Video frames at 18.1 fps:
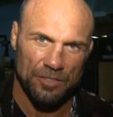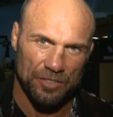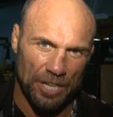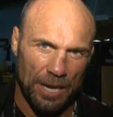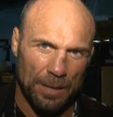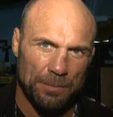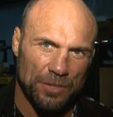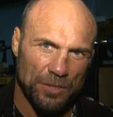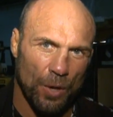
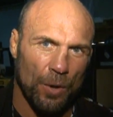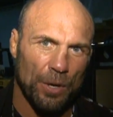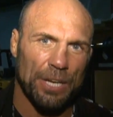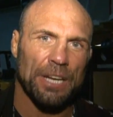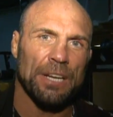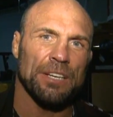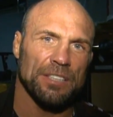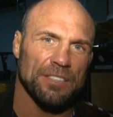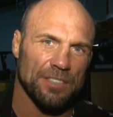James Toney,
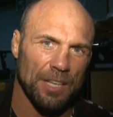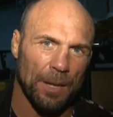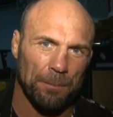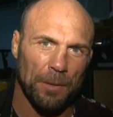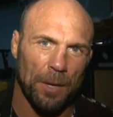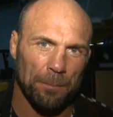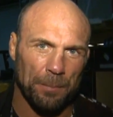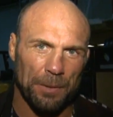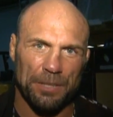you stepped
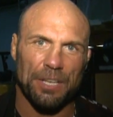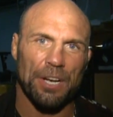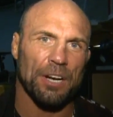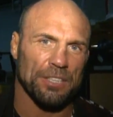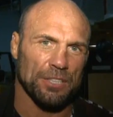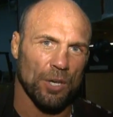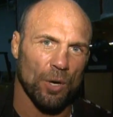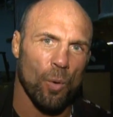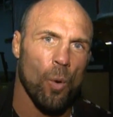up in there
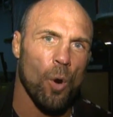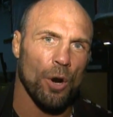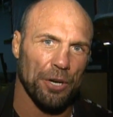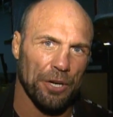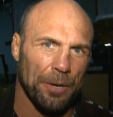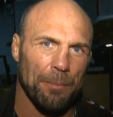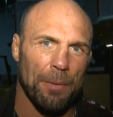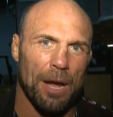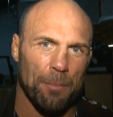and you're a
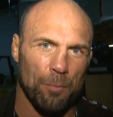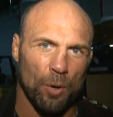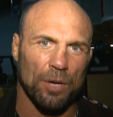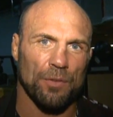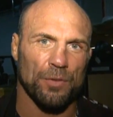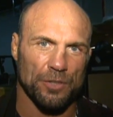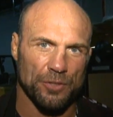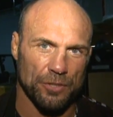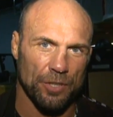warrior in my book
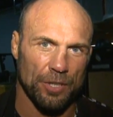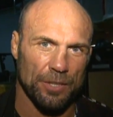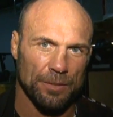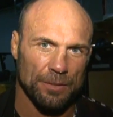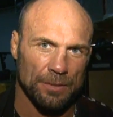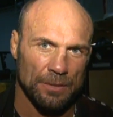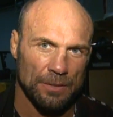for sure.